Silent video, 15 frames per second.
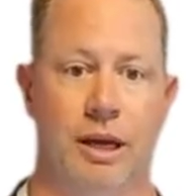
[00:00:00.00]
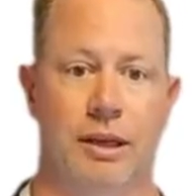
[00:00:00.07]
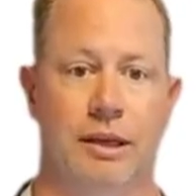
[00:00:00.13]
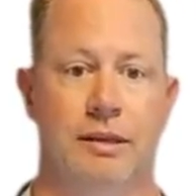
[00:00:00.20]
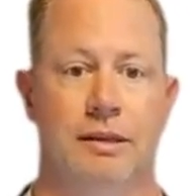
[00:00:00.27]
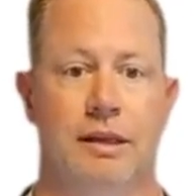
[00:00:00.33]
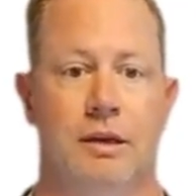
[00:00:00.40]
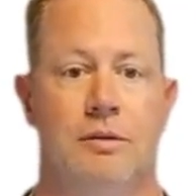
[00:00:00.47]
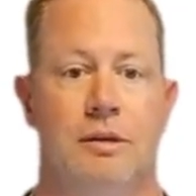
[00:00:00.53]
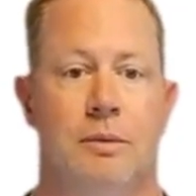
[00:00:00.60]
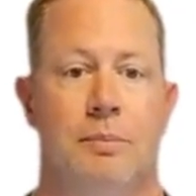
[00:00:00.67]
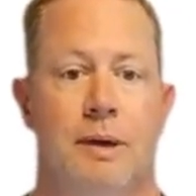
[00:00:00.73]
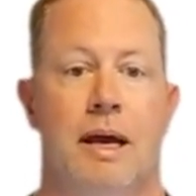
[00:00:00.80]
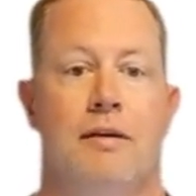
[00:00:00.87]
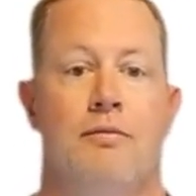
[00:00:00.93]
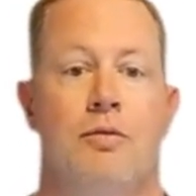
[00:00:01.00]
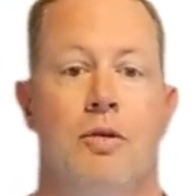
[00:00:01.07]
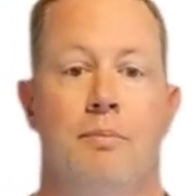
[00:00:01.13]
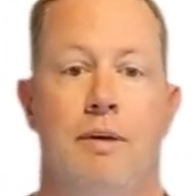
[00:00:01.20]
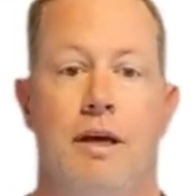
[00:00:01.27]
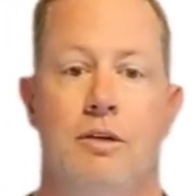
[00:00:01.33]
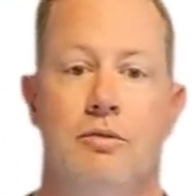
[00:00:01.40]
This tells the
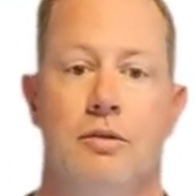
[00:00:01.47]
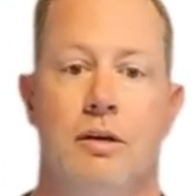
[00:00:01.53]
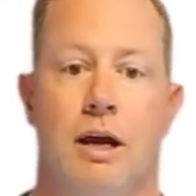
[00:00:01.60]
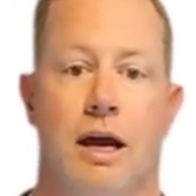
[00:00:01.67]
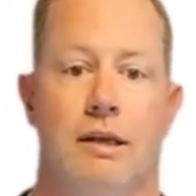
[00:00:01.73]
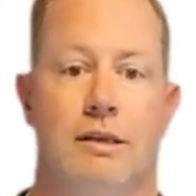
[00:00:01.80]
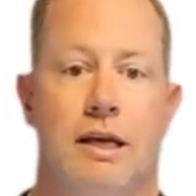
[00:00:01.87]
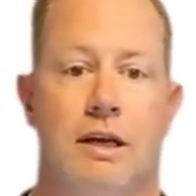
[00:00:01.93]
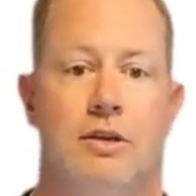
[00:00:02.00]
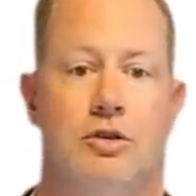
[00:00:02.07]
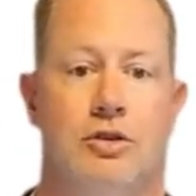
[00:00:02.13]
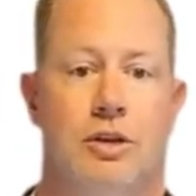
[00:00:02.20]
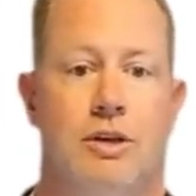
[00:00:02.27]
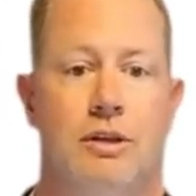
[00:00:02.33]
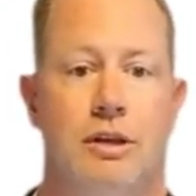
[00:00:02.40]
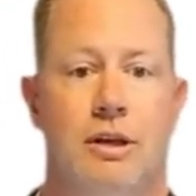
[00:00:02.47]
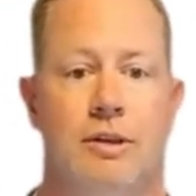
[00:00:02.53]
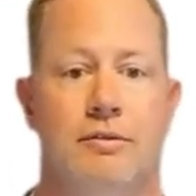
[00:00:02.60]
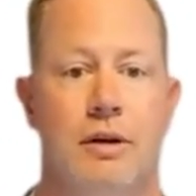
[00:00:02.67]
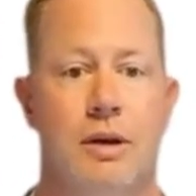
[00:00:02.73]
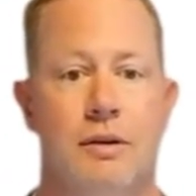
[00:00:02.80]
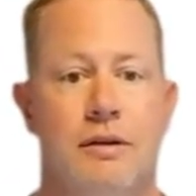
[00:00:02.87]
platform that your content is trusted
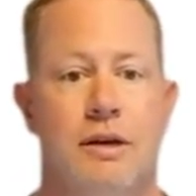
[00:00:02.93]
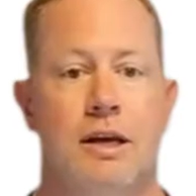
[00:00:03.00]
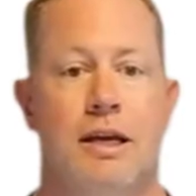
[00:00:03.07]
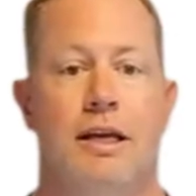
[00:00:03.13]
and relevant,